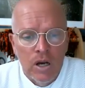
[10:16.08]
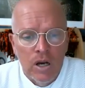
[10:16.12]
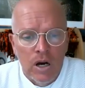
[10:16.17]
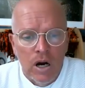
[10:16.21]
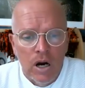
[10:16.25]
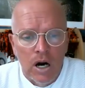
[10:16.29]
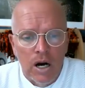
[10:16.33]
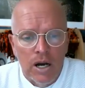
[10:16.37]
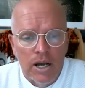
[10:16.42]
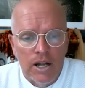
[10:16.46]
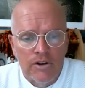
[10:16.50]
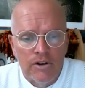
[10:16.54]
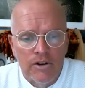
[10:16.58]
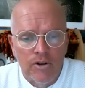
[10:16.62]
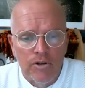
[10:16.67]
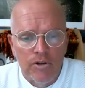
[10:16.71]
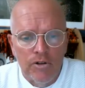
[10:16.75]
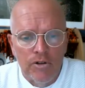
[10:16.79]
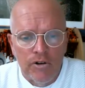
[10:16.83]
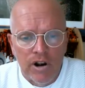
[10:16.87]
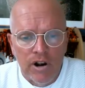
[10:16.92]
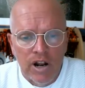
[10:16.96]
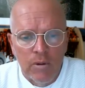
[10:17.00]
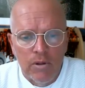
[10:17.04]
Uh, hit
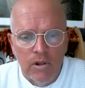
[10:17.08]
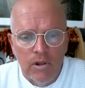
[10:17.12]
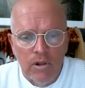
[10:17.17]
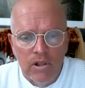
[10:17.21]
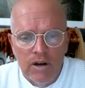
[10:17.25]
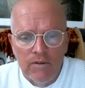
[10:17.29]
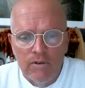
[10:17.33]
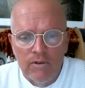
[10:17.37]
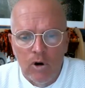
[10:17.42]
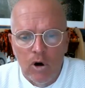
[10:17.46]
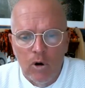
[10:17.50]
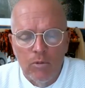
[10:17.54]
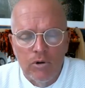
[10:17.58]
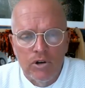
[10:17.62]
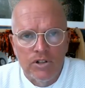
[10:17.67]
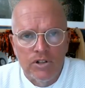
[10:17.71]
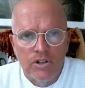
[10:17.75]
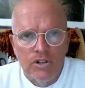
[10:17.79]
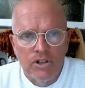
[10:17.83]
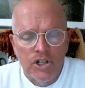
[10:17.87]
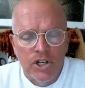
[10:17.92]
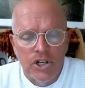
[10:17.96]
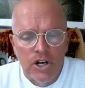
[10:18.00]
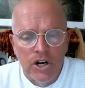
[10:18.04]
239 with 11 homers
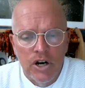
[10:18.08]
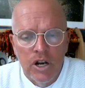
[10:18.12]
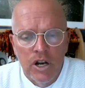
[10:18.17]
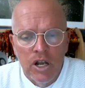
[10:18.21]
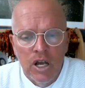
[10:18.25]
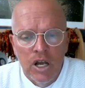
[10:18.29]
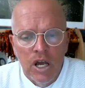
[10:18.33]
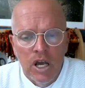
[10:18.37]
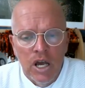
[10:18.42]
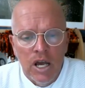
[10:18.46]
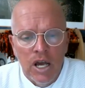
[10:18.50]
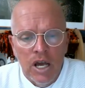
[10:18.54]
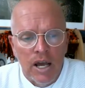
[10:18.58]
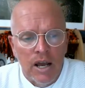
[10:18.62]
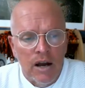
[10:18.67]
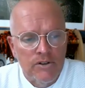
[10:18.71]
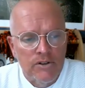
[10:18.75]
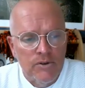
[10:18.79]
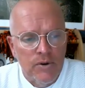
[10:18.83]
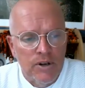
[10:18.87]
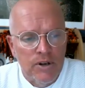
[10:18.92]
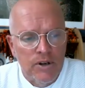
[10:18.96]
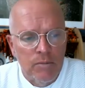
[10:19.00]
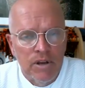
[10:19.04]
this year. He
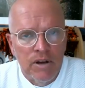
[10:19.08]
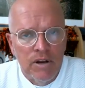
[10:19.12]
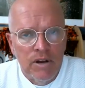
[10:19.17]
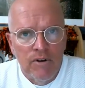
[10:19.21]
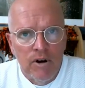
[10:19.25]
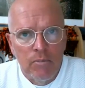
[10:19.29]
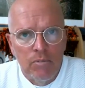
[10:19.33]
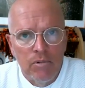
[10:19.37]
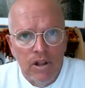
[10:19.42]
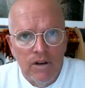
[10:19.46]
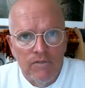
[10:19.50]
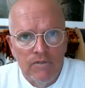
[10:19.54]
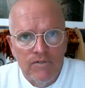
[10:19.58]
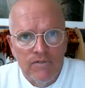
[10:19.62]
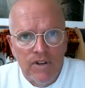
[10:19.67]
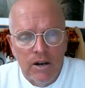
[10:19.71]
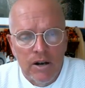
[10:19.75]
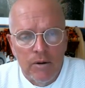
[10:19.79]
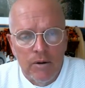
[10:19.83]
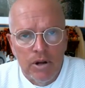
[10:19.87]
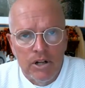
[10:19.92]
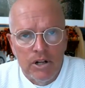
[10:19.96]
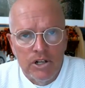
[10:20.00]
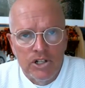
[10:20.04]
also had to give up
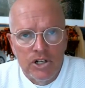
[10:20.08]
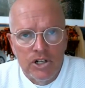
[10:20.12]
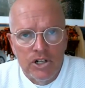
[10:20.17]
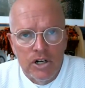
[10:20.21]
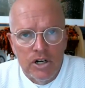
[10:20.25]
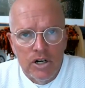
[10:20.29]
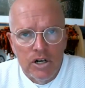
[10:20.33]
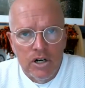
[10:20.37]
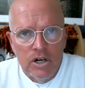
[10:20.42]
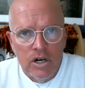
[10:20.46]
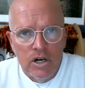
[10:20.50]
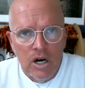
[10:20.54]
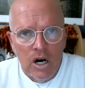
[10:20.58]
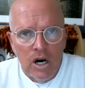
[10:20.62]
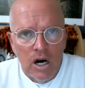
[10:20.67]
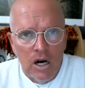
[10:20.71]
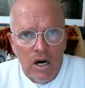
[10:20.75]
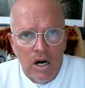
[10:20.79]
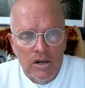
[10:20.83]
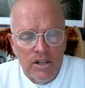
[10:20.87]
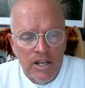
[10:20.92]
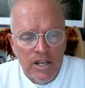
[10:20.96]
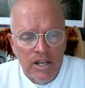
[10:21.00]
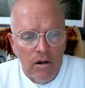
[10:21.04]
left-handed pitcher
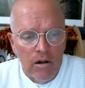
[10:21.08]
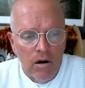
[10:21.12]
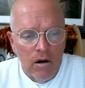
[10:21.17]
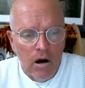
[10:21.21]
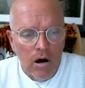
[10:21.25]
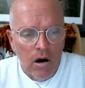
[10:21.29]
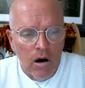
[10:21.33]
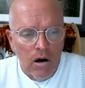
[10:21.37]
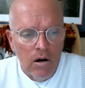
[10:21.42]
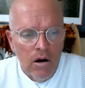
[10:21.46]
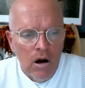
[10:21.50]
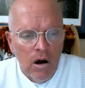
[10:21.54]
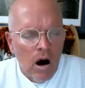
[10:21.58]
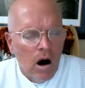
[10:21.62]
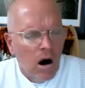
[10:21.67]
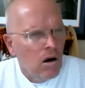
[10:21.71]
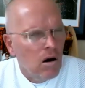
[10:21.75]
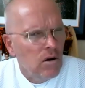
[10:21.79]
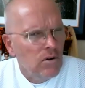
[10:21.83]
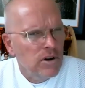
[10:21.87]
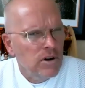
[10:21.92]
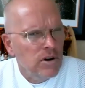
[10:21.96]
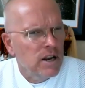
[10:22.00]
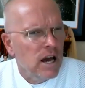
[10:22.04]
uh, DL Hall.
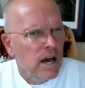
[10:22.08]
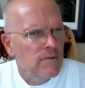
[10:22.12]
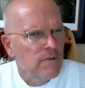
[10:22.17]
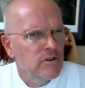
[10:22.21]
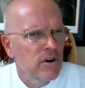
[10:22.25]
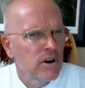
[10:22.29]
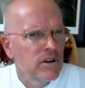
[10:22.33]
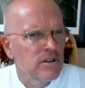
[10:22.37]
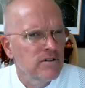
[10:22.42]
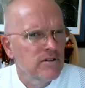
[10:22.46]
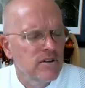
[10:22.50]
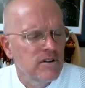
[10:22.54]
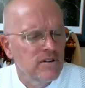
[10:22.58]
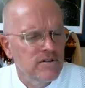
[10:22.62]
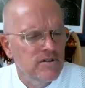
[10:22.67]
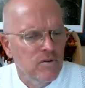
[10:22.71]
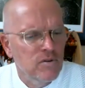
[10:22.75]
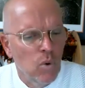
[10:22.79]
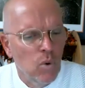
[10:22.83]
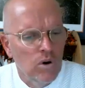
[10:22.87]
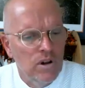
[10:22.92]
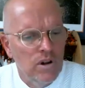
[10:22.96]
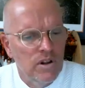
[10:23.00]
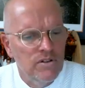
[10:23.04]
Hall didn't have a great
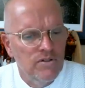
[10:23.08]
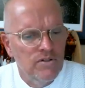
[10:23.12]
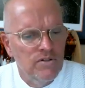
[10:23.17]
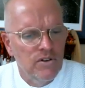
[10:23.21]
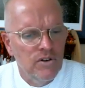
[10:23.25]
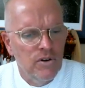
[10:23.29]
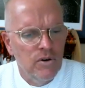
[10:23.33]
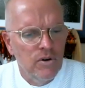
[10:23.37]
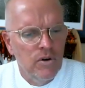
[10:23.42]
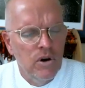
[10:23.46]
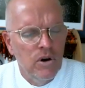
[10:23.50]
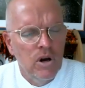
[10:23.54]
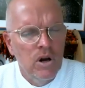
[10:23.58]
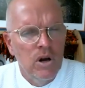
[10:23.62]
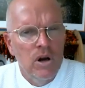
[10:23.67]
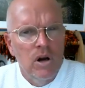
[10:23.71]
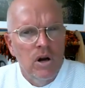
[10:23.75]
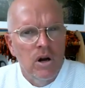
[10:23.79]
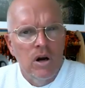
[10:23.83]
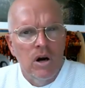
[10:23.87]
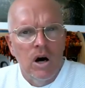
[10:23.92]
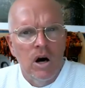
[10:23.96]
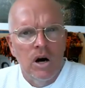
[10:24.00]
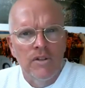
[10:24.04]
season, one and two.
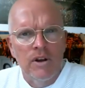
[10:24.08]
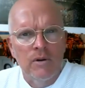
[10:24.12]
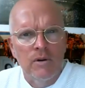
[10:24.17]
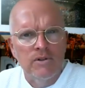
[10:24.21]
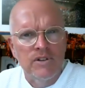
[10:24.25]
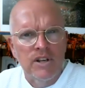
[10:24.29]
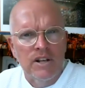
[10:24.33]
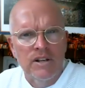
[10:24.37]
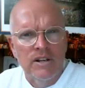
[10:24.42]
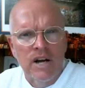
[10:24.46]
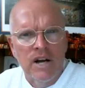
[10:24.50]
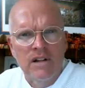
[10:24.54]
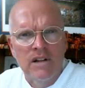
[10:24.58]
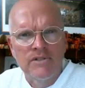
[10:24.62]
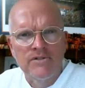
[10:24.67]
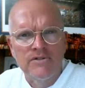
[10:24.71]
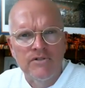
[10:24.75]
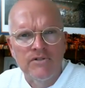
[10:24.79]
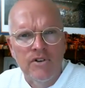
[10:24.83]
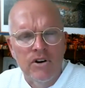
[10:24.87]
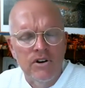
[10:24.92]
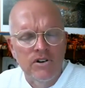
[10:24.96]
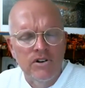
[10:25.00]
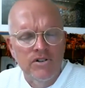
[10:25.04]
I think it was like nine
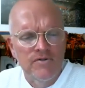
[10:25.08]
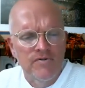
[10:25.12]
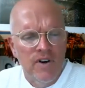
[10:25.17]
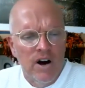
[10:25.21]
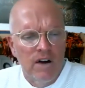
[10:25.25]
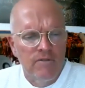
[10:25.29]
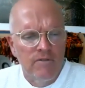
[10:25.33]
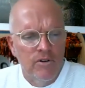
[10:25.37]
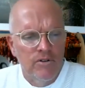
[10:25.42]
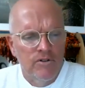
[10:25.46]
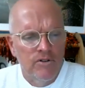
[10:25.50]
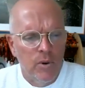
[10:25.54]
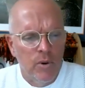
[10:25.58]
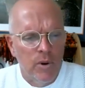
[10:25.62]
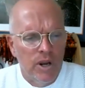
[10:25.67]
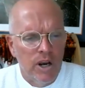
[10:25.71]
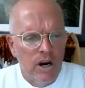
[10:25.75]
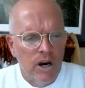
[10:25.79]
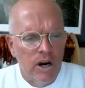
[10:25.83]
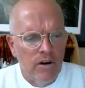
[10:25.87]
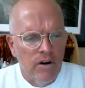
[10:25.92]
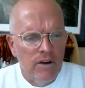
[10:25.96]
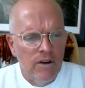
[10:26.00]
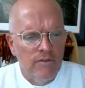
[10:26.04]
starts, 5.02
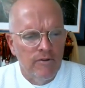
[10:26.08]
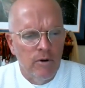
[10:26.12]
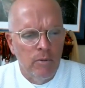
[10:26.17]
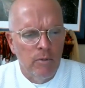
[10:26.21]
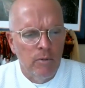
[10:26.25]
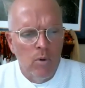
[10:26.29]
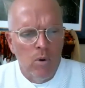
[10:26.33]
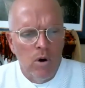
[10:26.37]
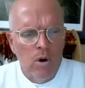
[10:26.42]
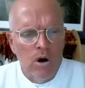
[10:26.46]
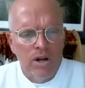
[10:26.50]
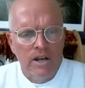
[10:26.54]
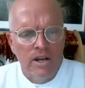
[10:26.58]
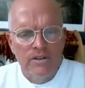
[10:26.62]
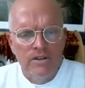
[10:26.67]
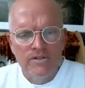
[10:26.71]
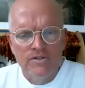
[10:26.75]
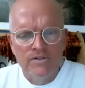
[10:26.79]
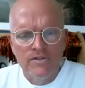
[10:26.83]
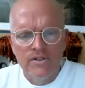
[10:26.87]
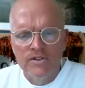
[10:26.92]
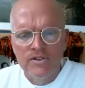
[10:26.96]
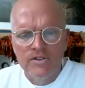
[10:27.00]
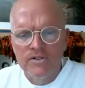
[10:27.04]
ERA for Milwaukee
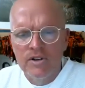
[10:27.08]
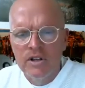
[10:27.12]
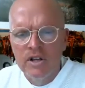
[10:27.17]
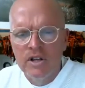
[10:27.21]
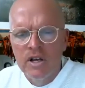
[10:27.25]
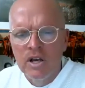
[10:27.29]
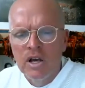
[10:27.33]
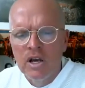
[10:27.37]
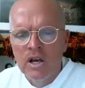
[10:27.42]
this season.